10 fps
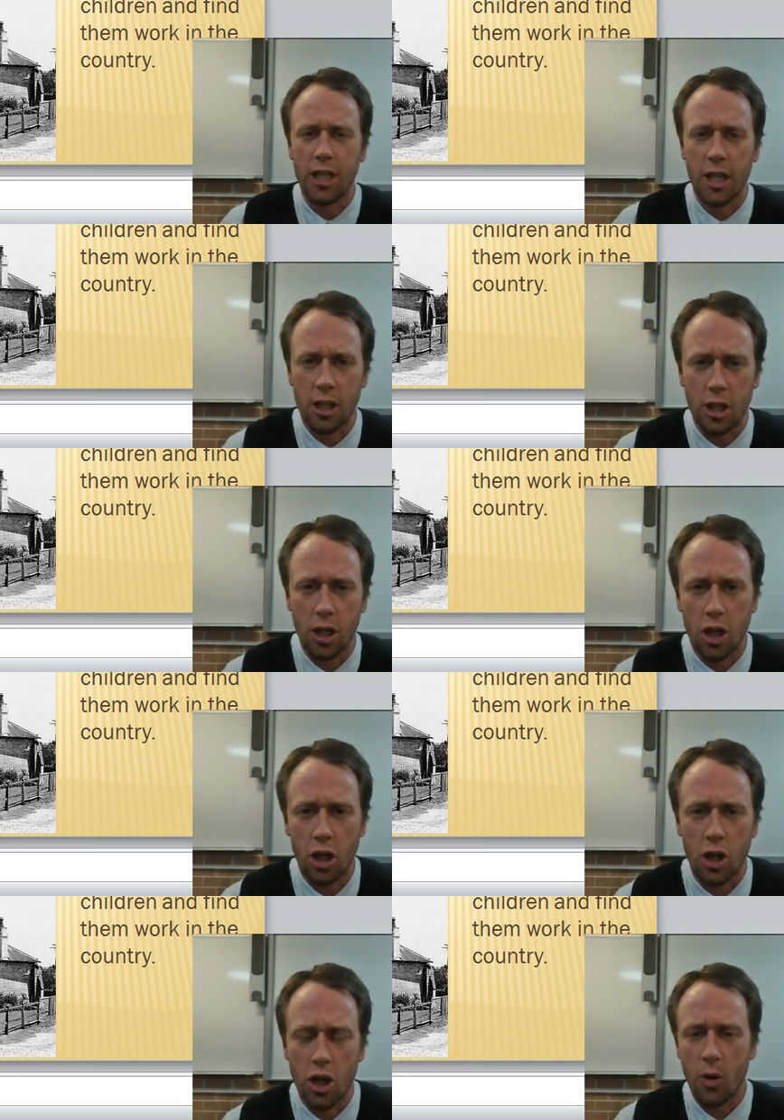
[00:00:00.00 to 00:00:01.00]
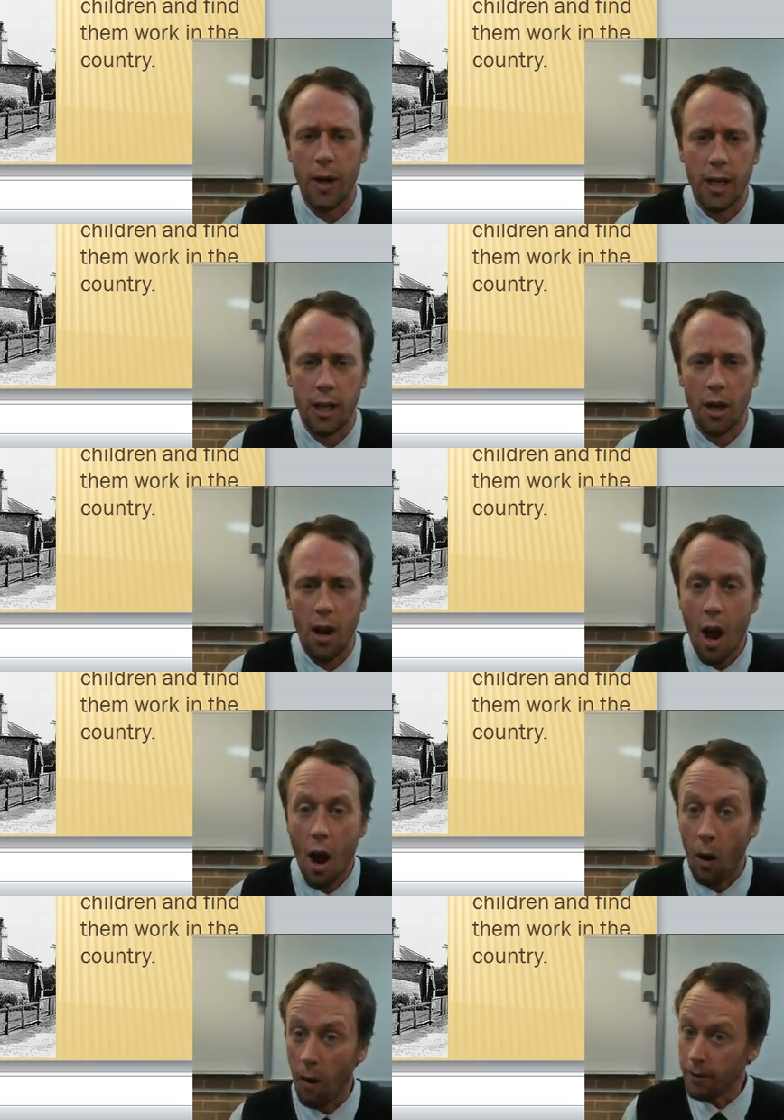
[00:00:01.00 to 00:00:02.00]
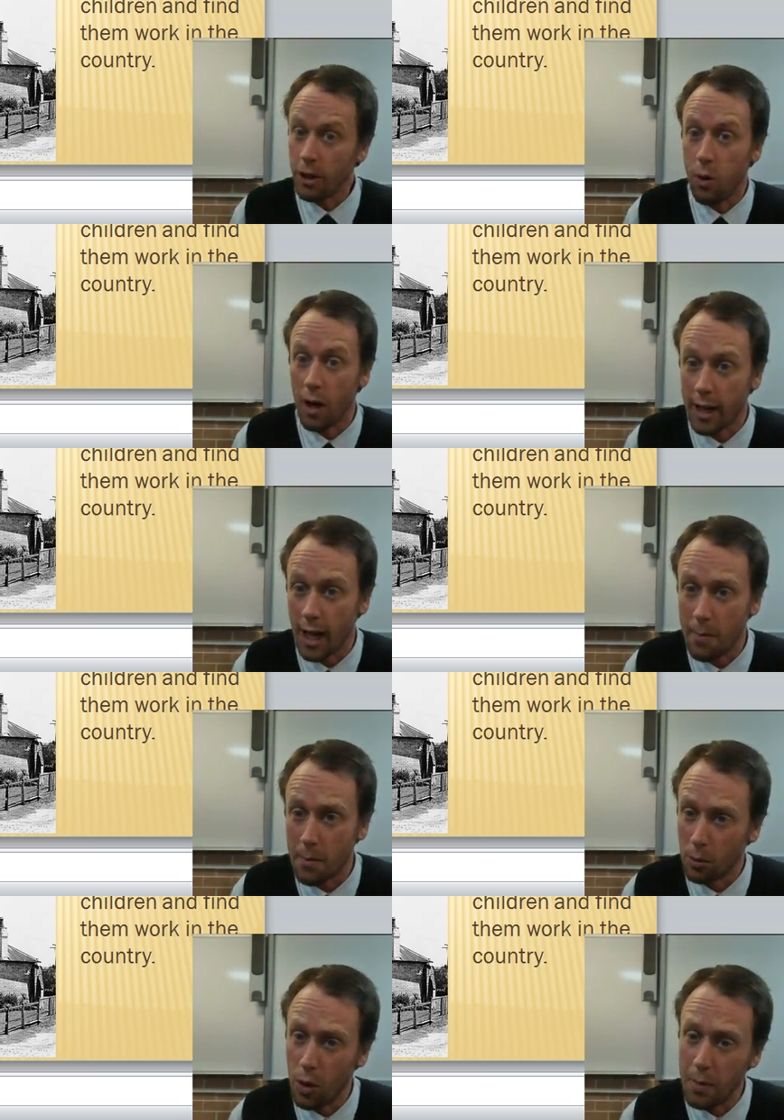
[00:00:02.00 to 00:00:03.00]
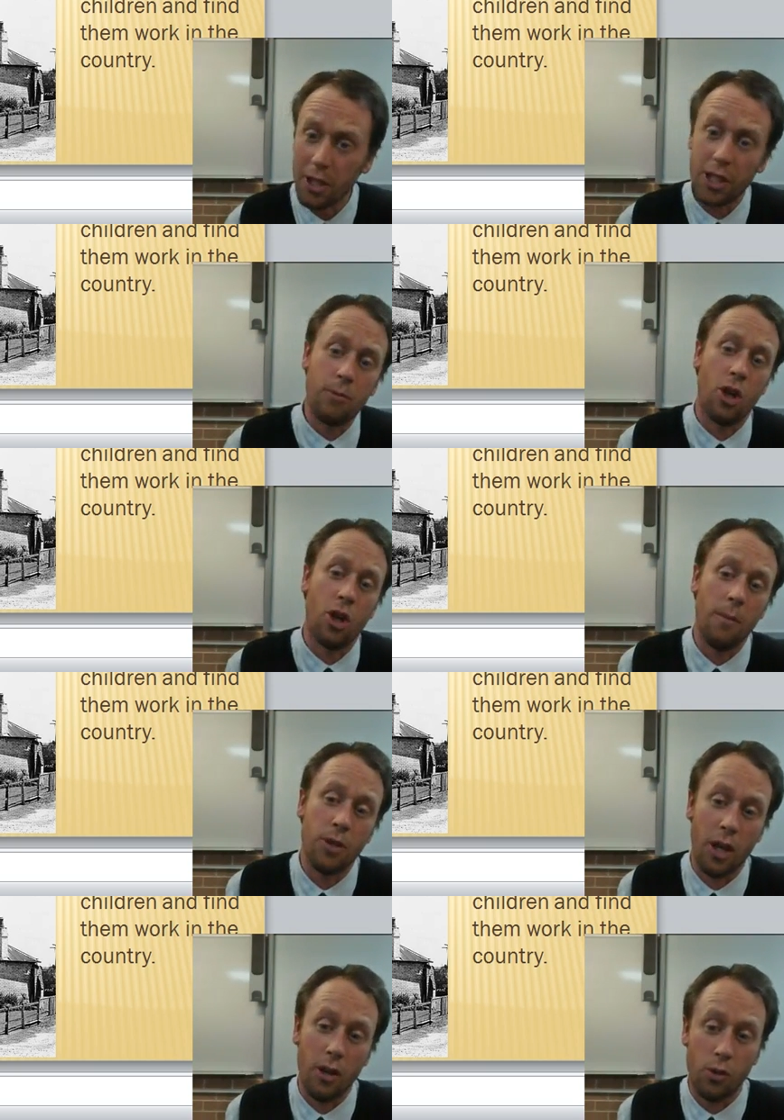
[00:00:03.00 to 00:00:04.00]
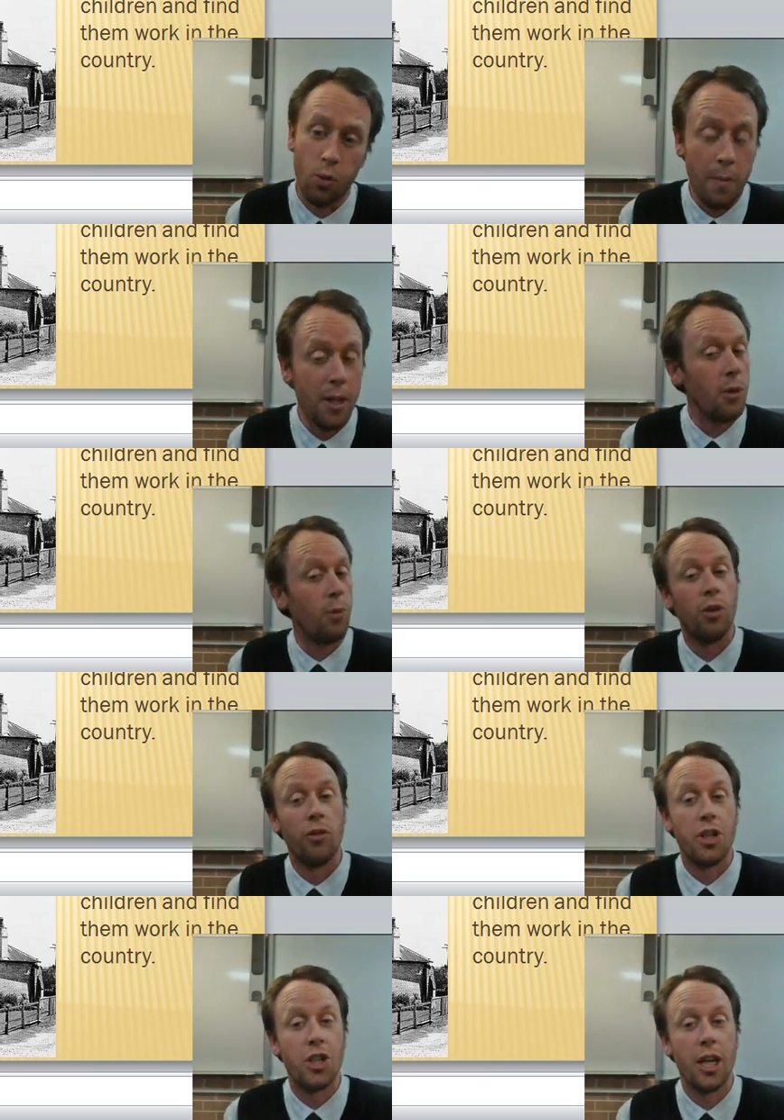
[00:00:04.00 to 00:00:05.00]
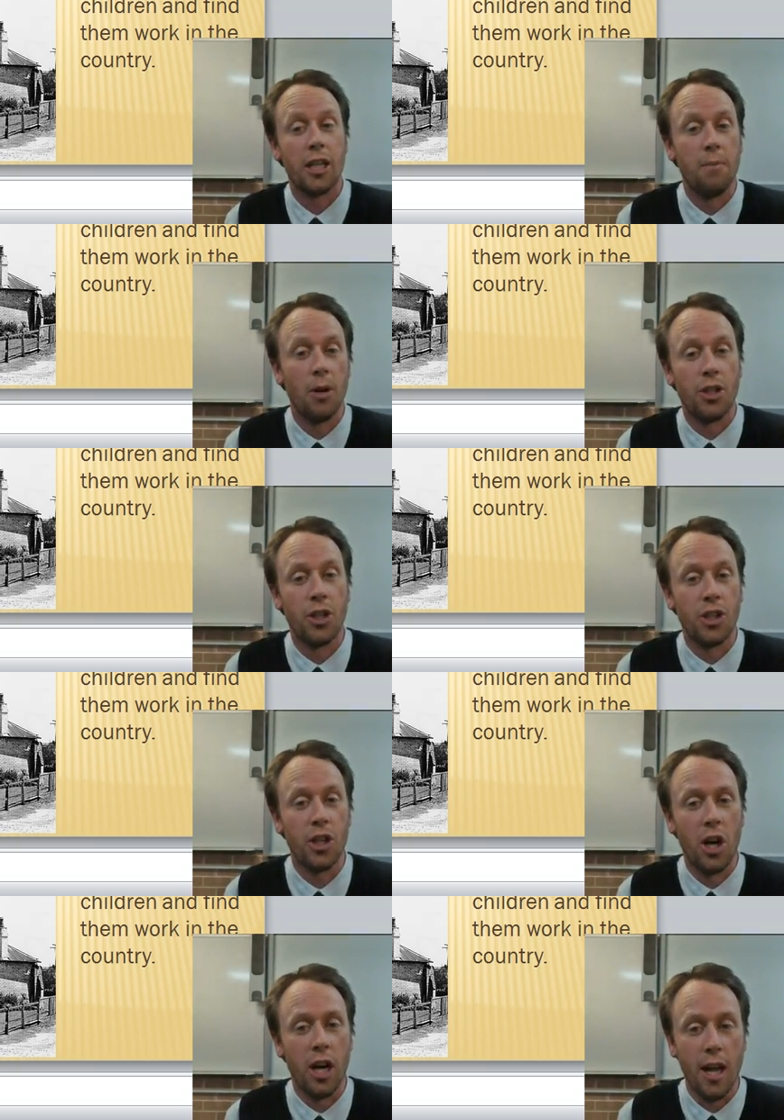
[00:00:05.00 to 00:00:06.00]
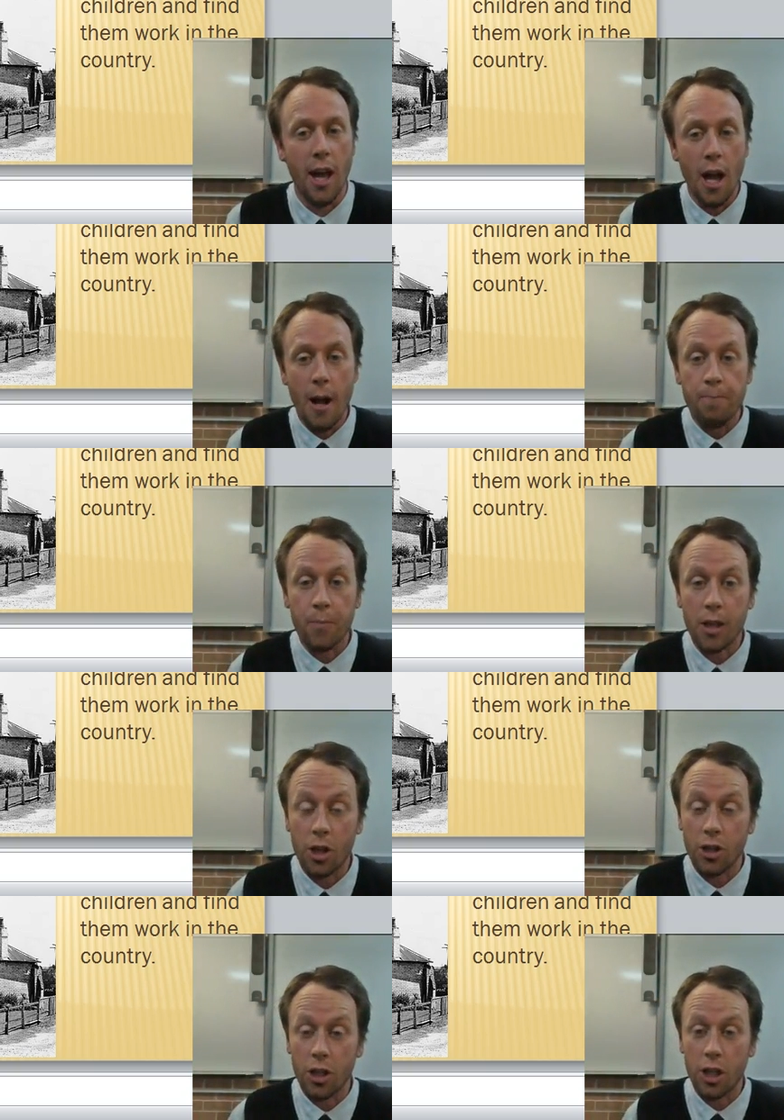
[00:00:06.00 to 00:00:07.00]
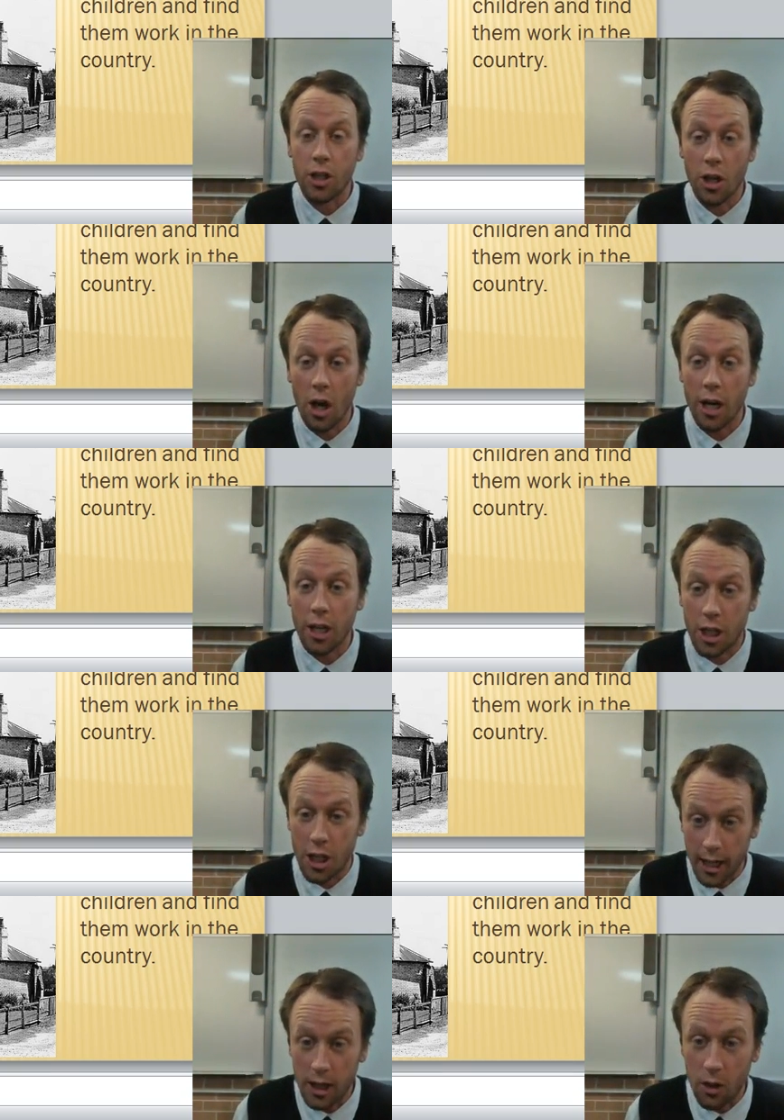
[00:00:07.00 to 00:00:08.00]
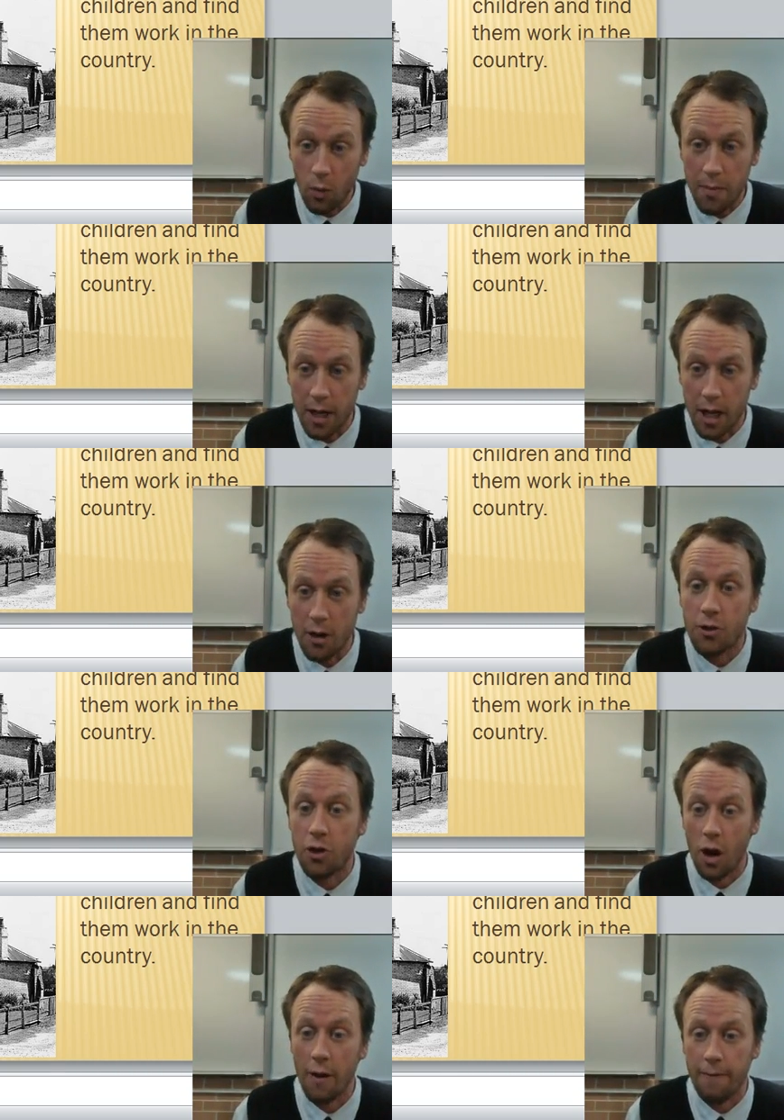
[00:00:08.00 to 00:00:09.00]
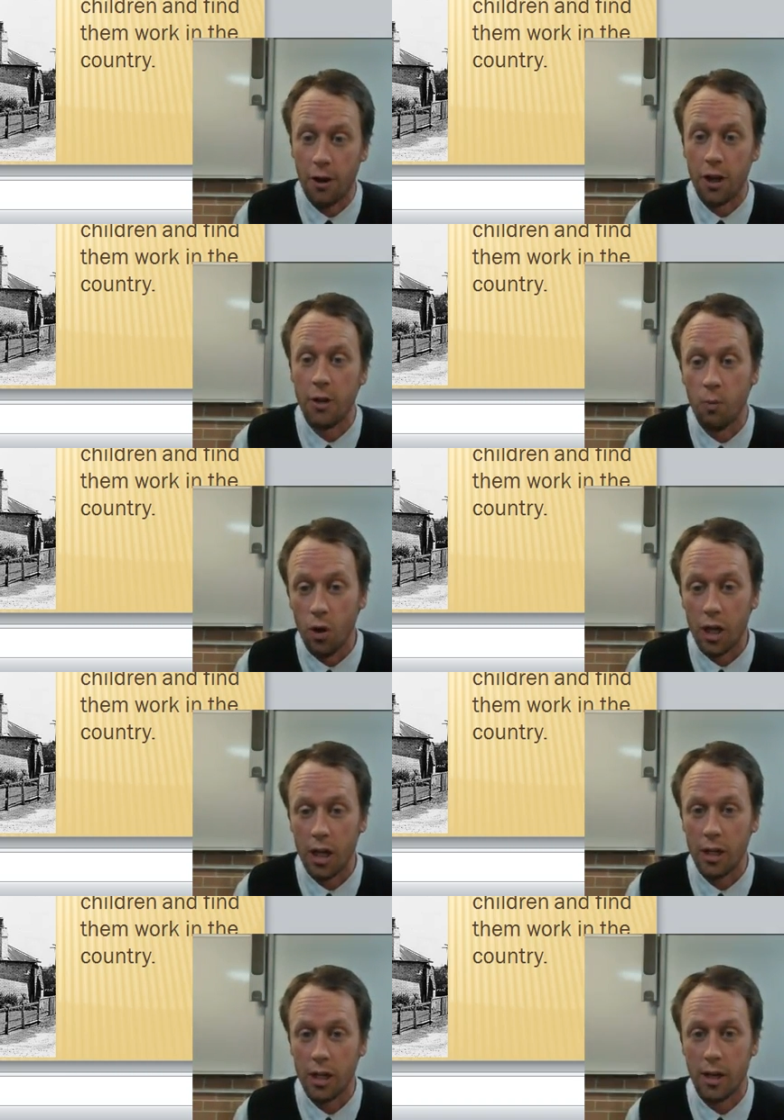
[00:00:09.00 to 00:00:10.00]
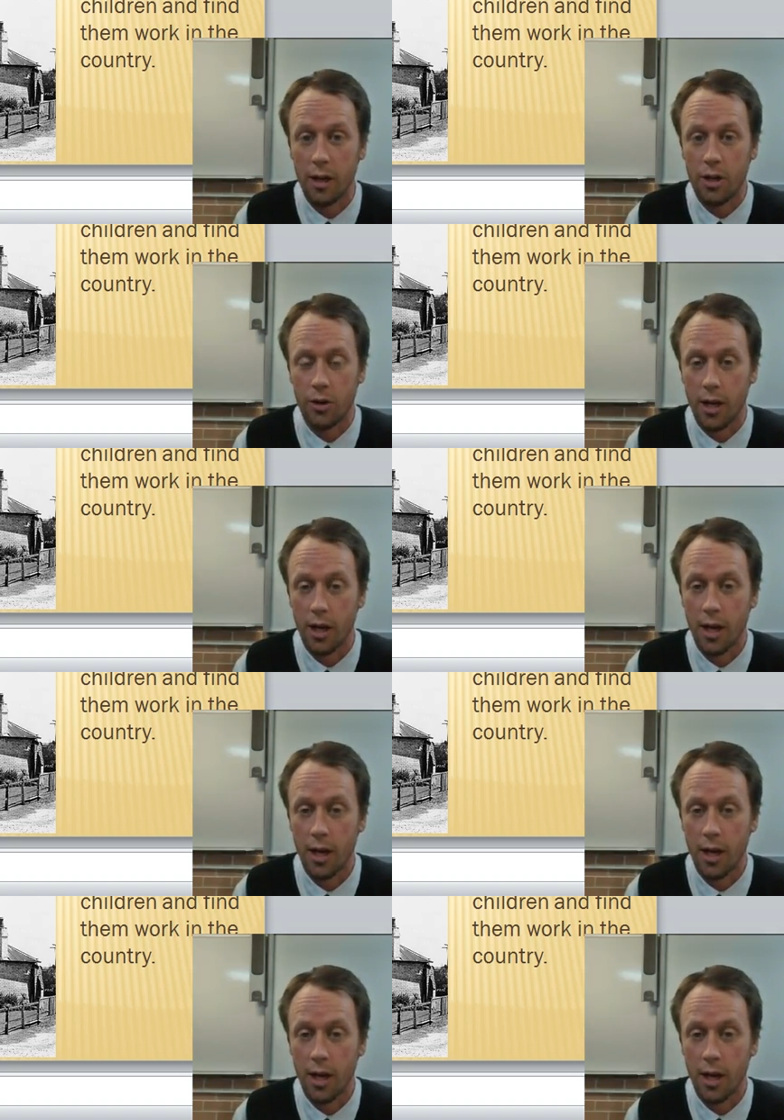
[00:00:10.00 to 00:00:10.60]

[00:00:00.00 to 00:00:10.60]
destitute, nowhere to go, often quite capable women, sometimes those women that were rejected by society. And so she decided to take the women in and try and find them work in the country.